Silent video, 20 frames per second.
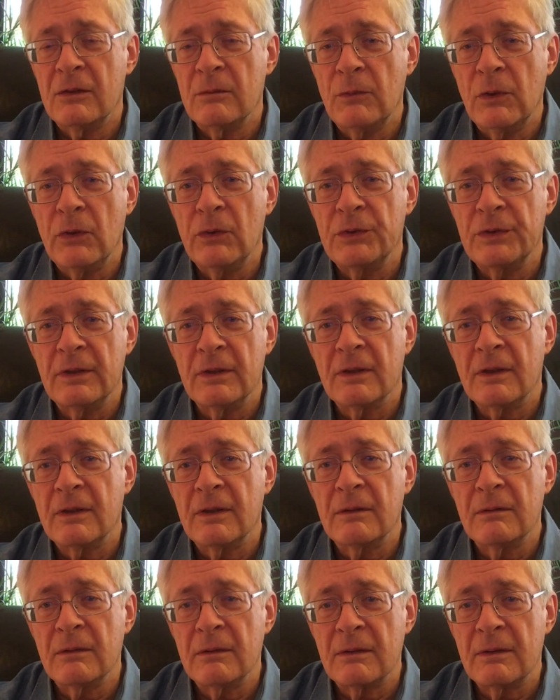music
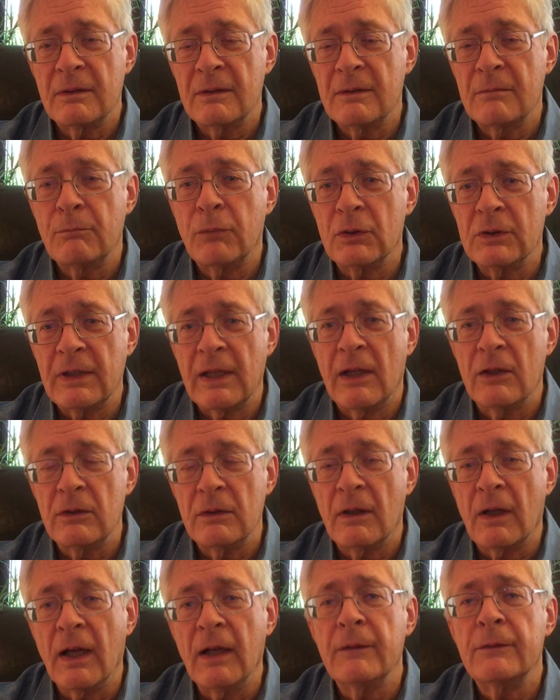and put down
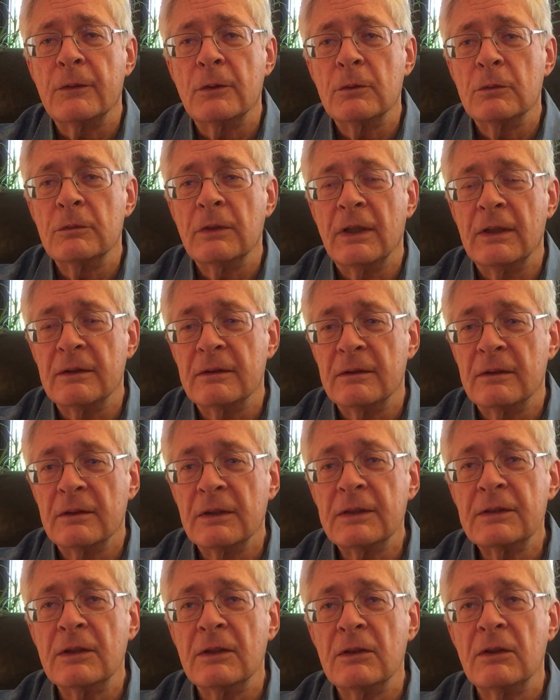your iPhone and
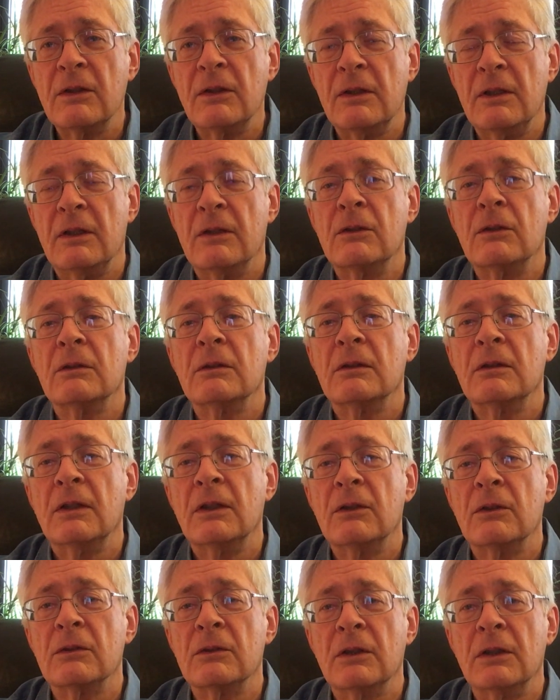listen to the
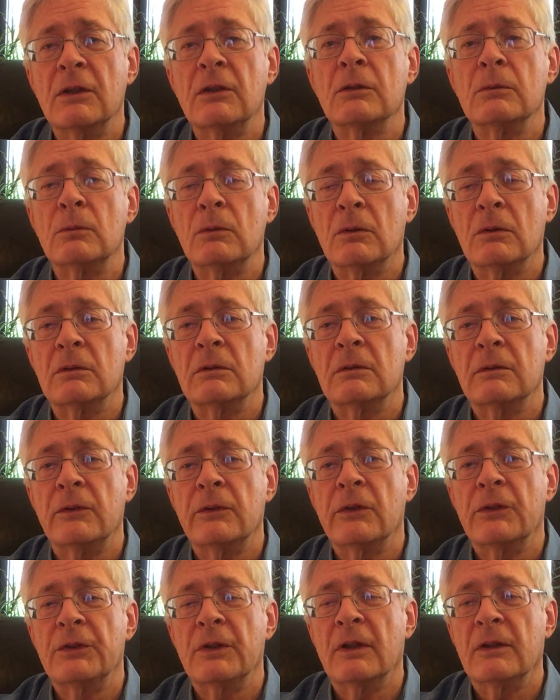inner world of
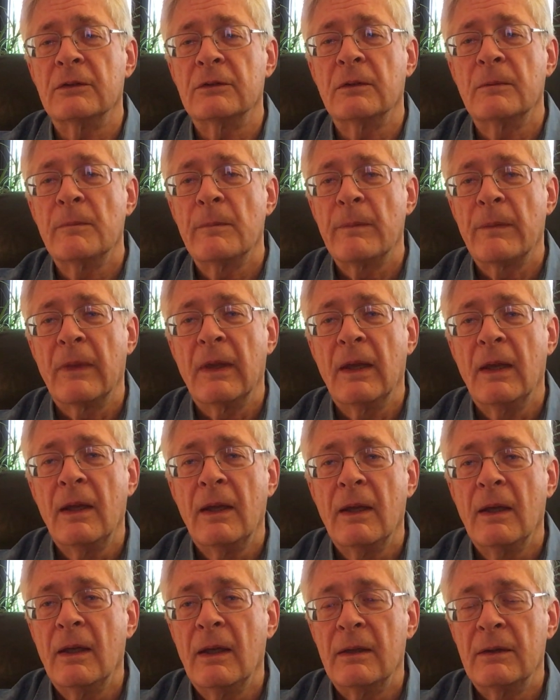yourself."
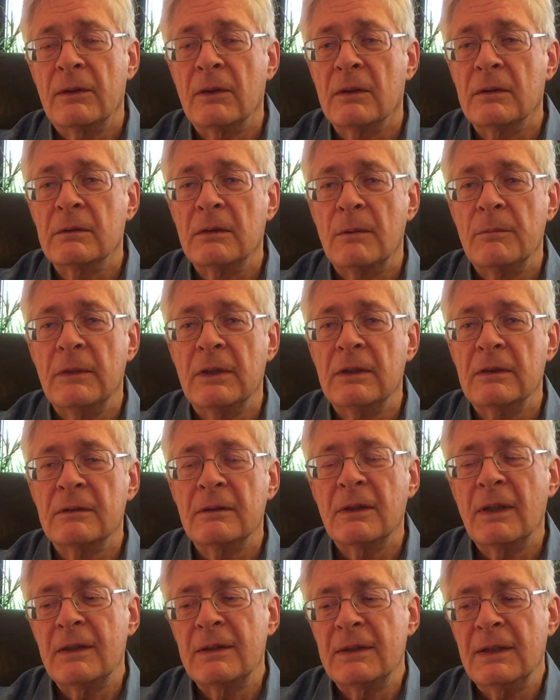So I mean,
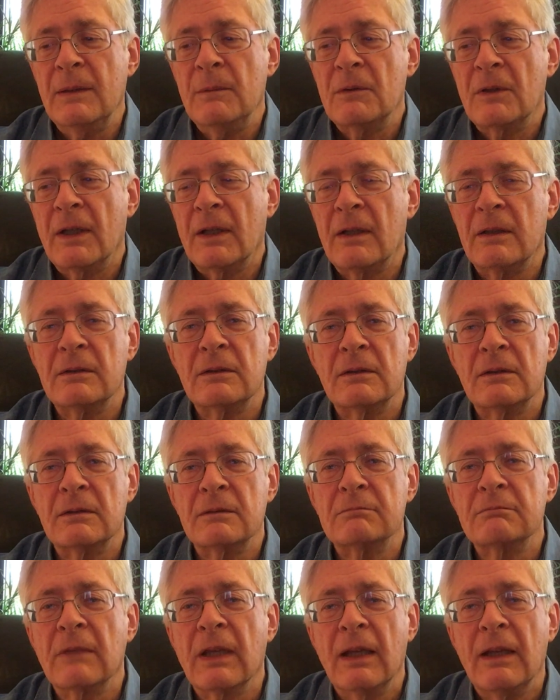that seems like a
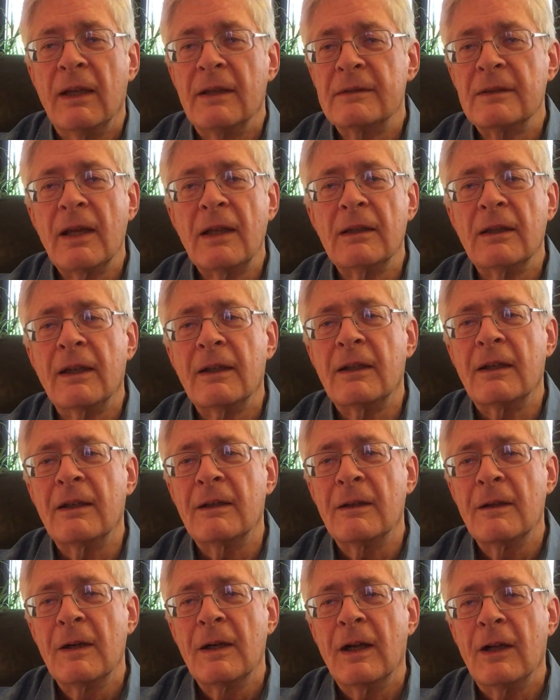little. It's not like
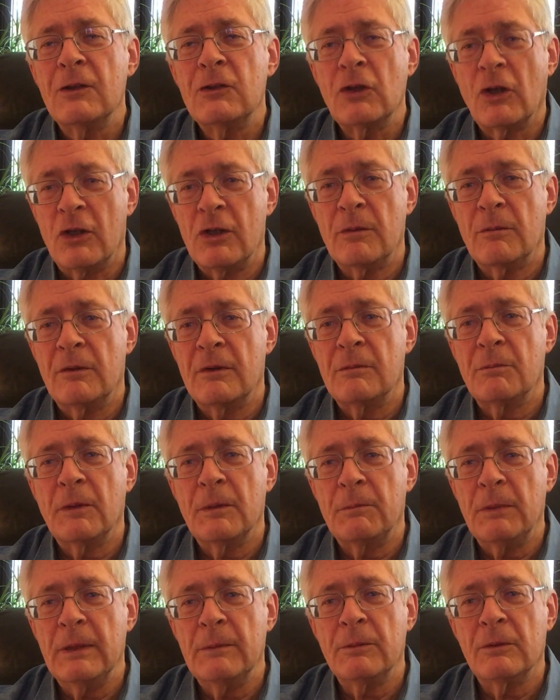a judgment,
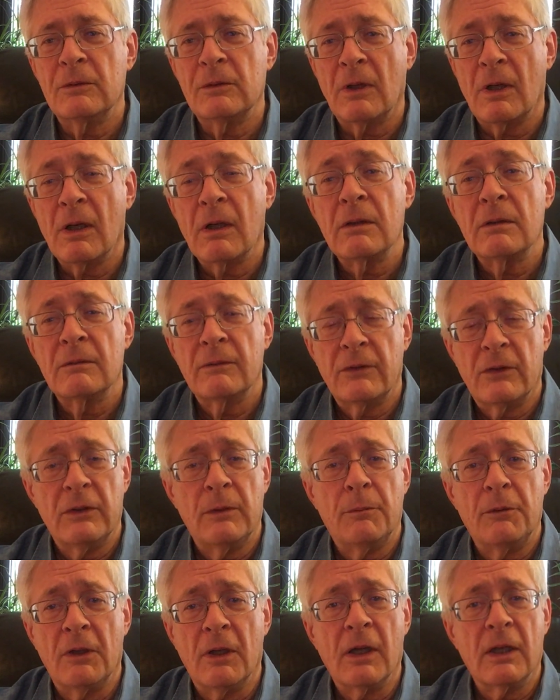but people are
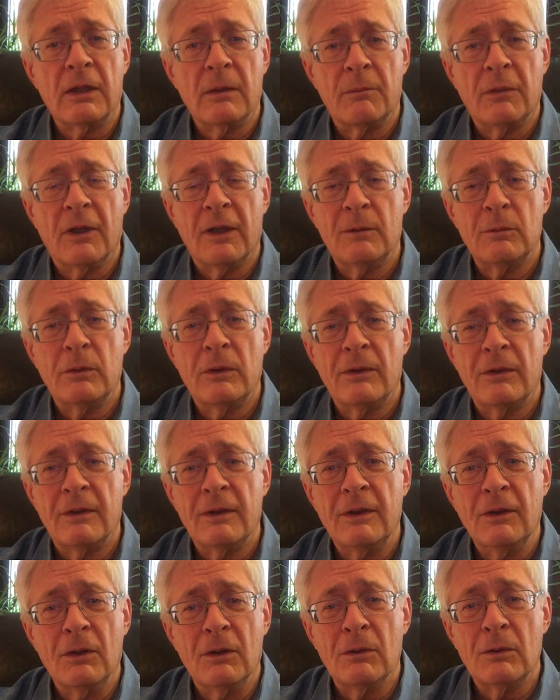very preoccupied with
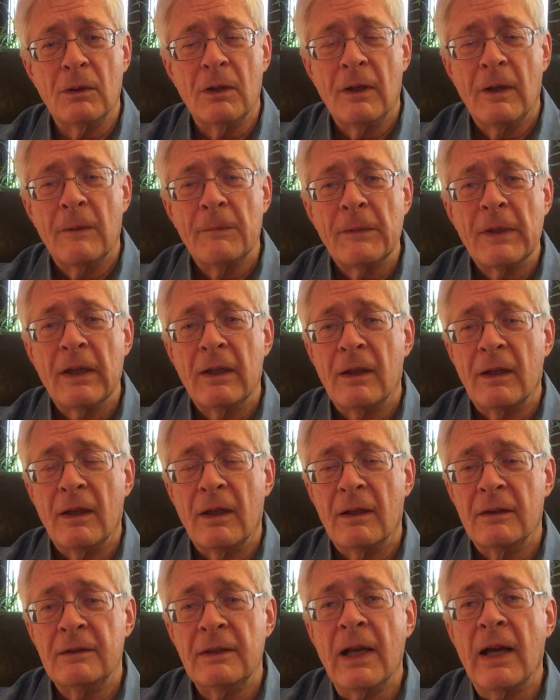
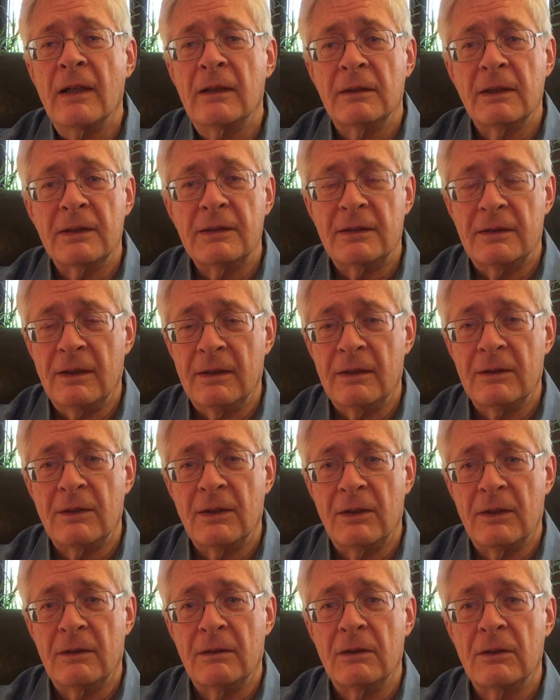not listening
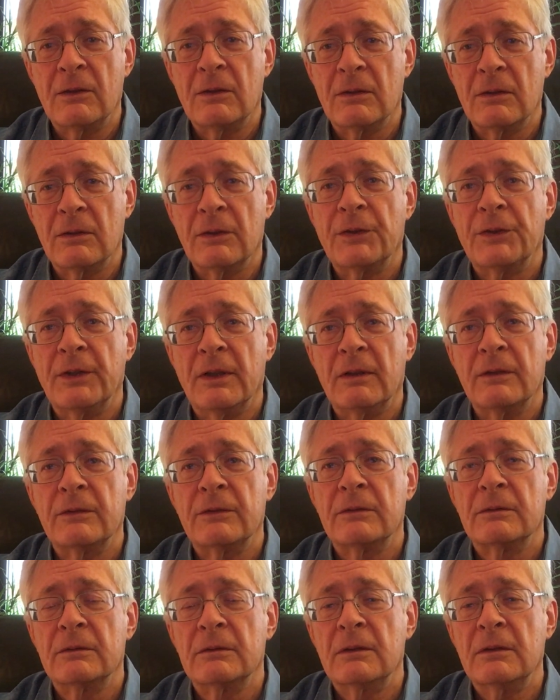to their internal self.